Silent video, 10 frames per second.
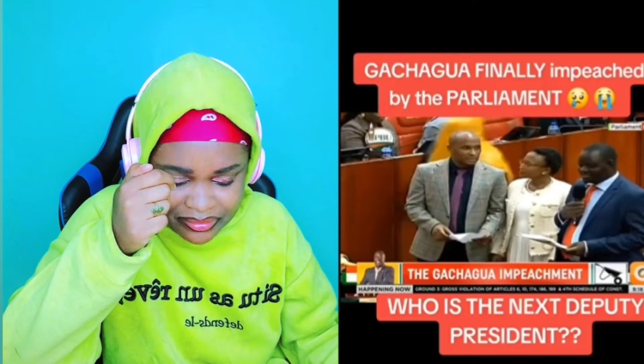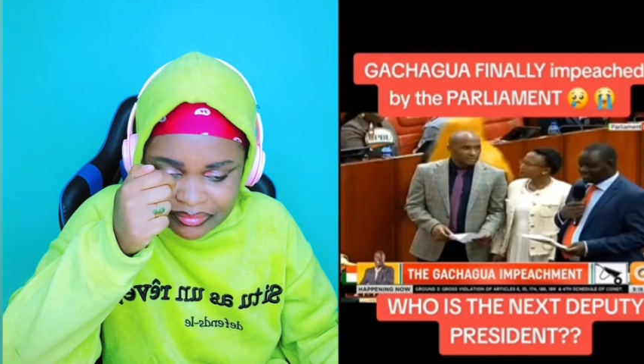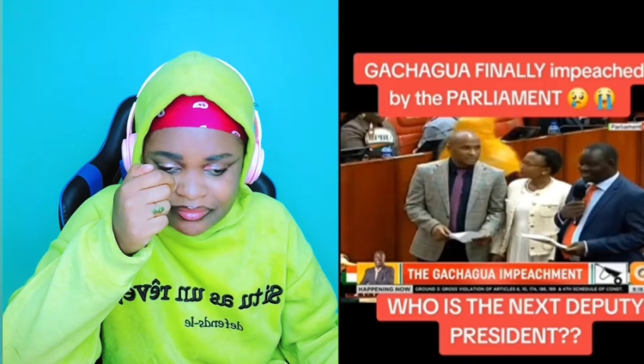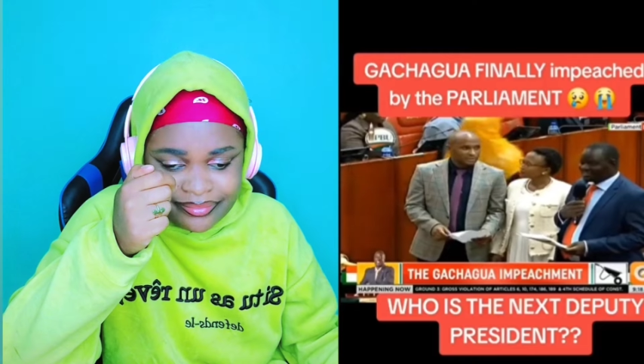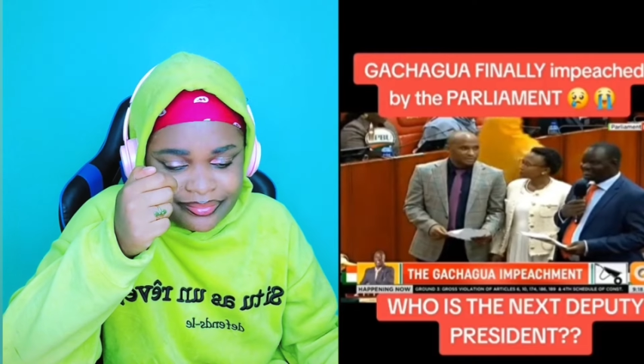
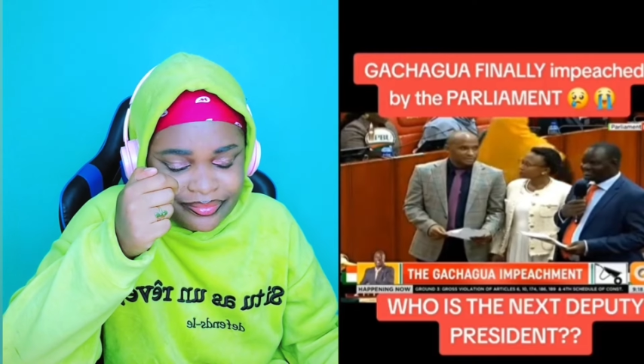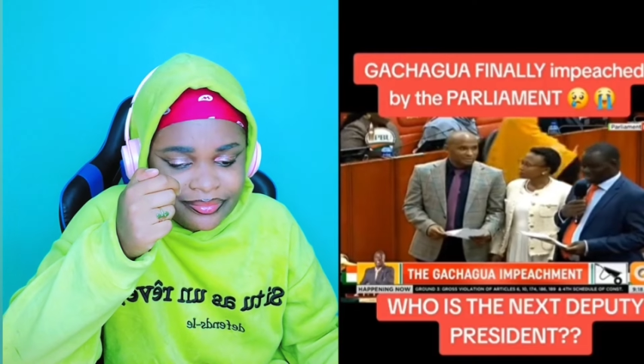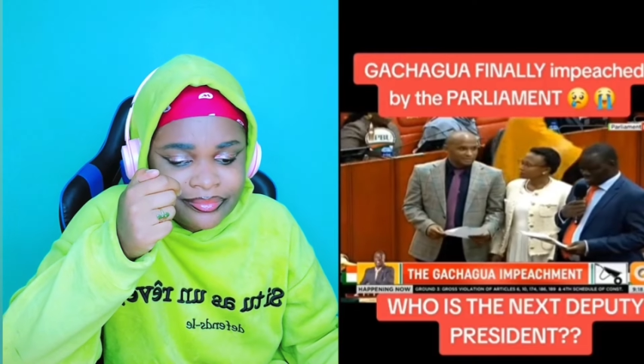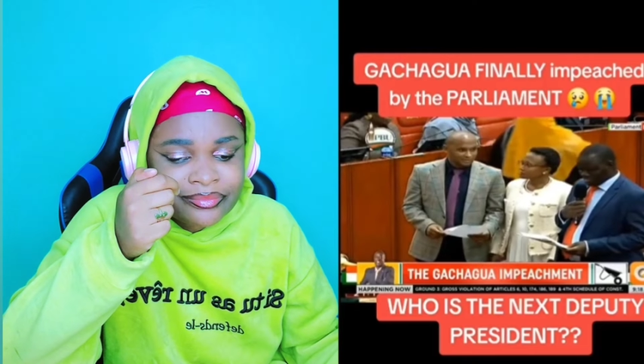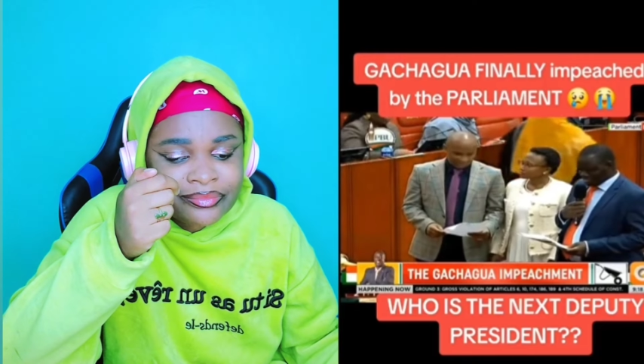
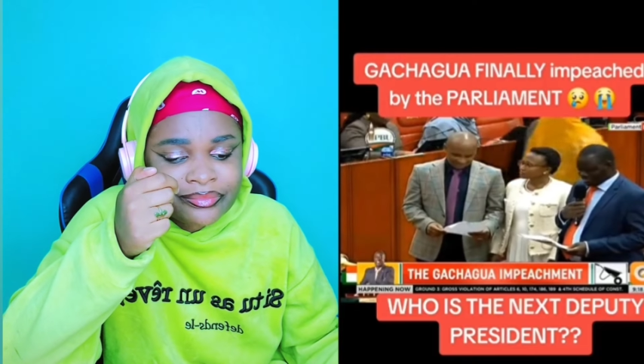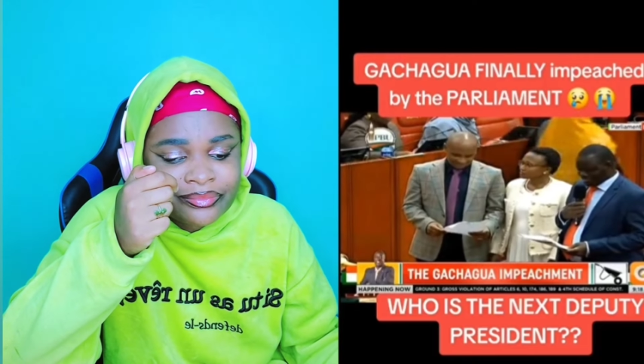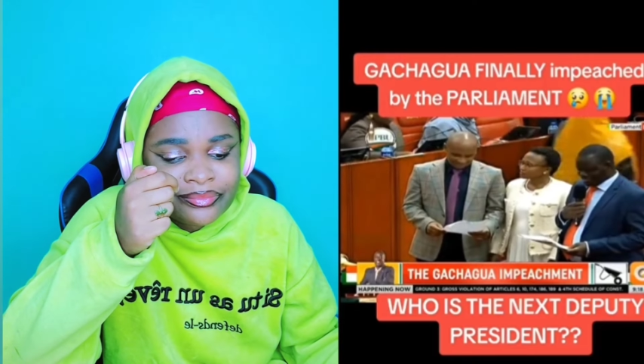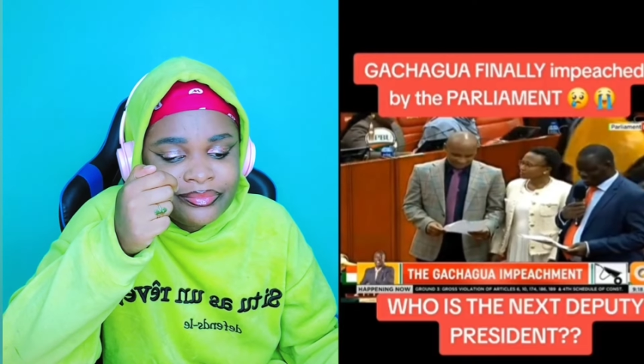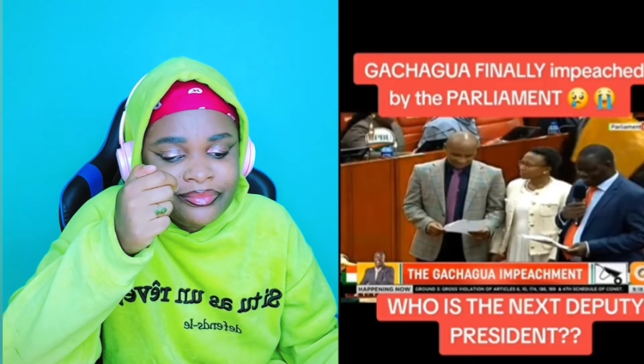
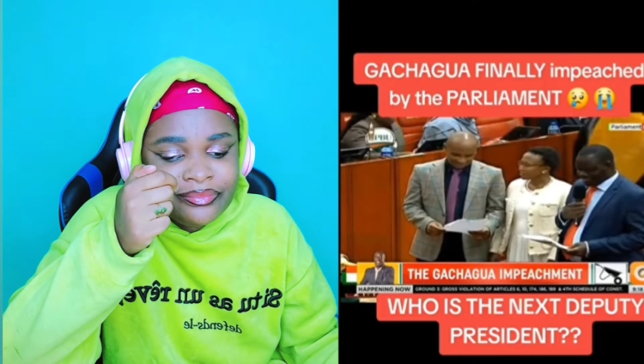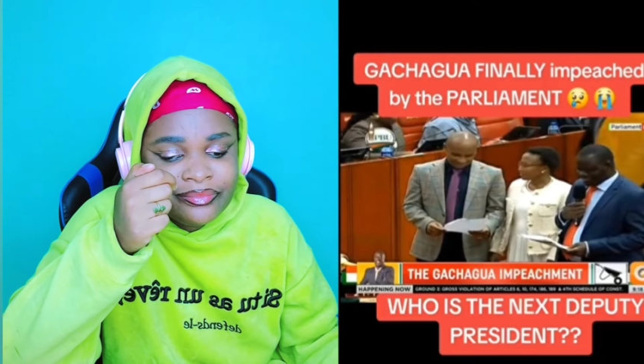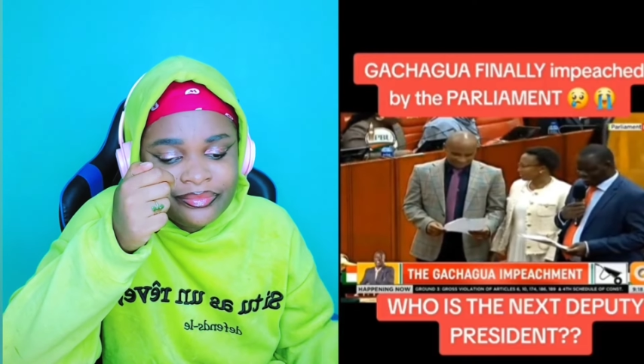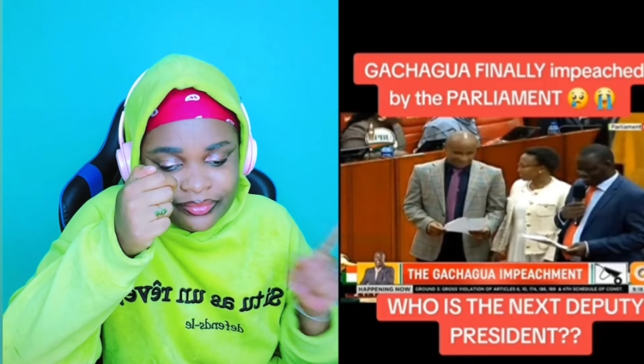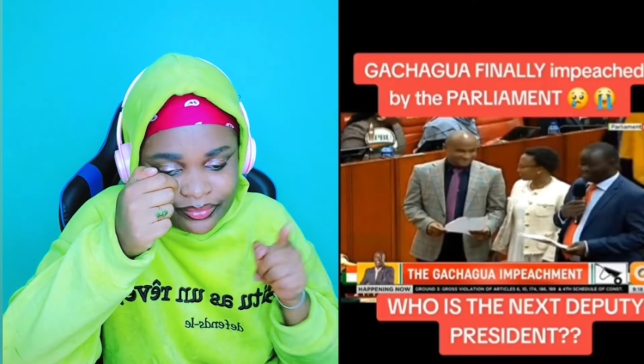
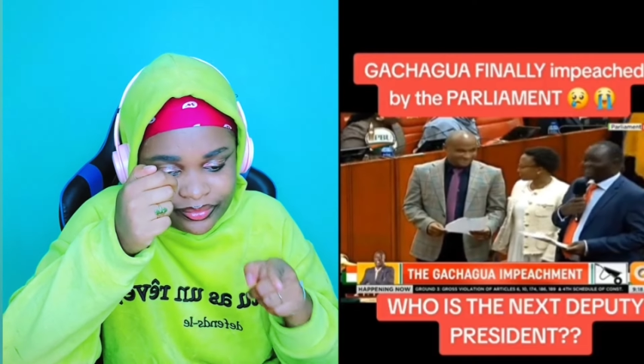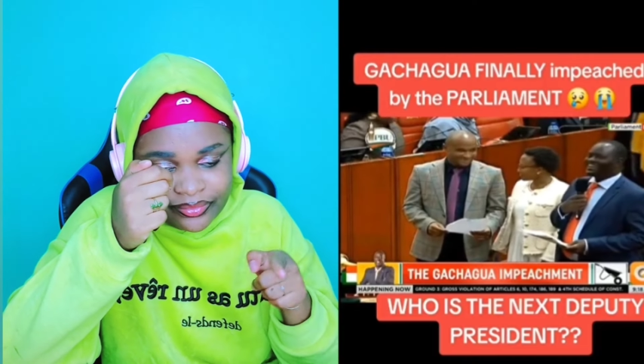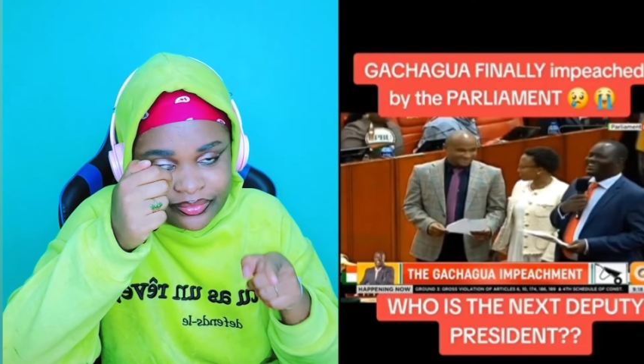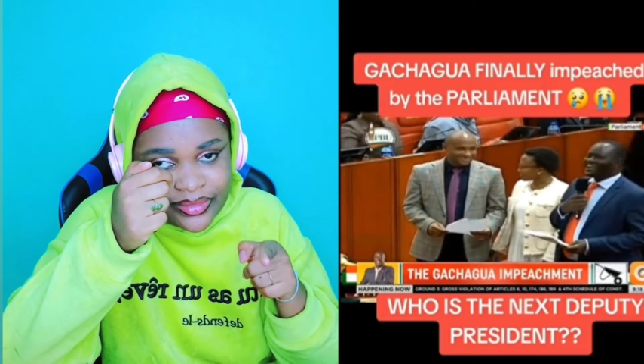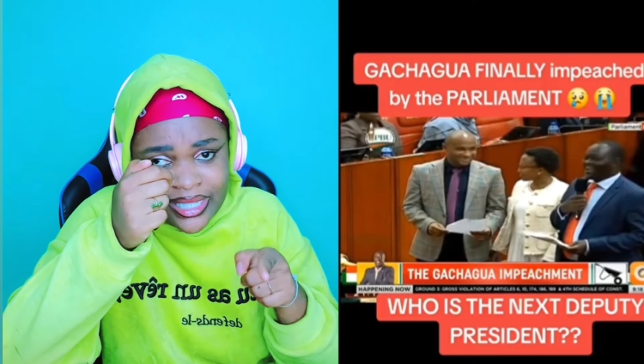
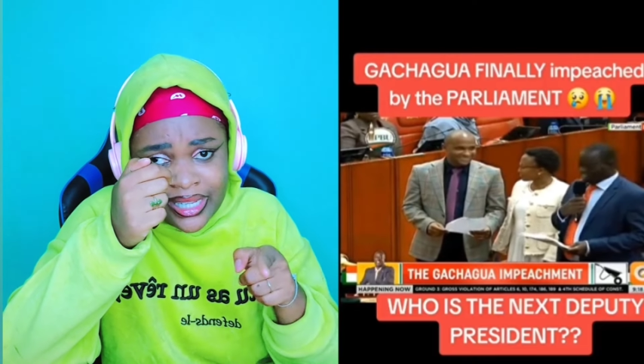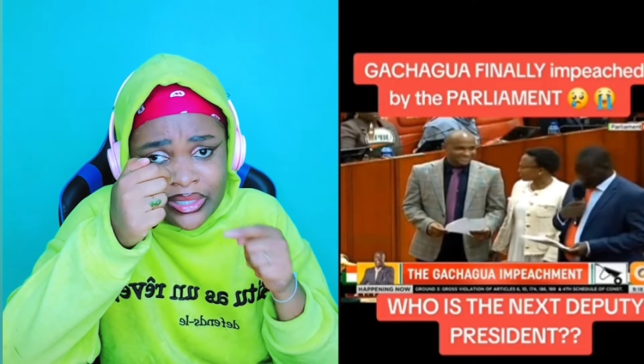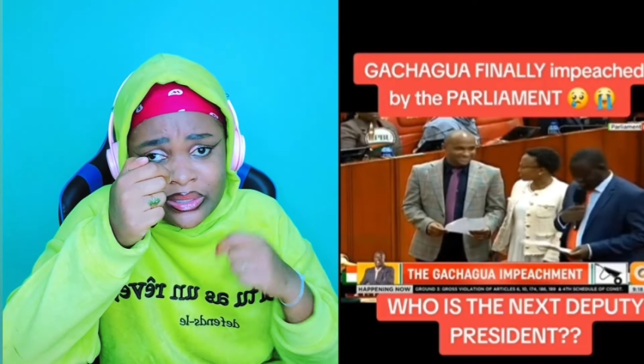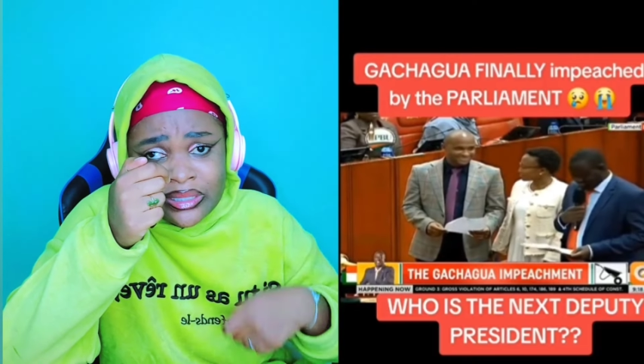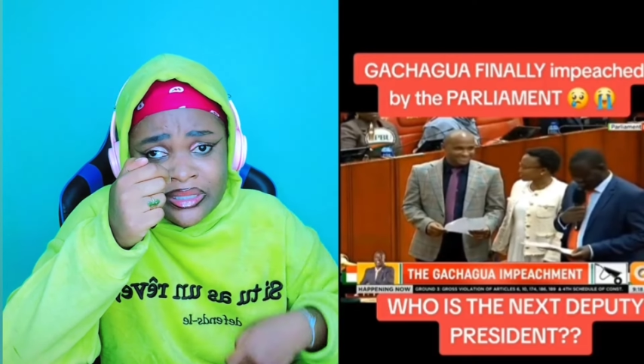Take a
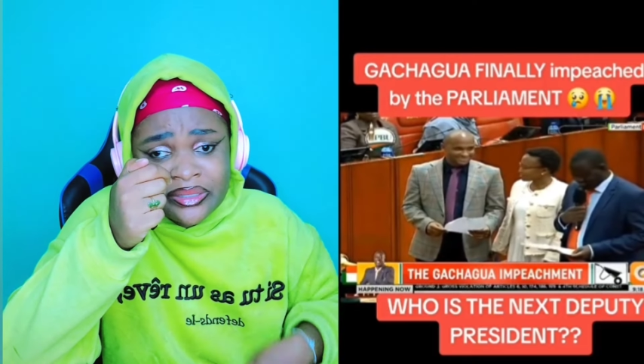look.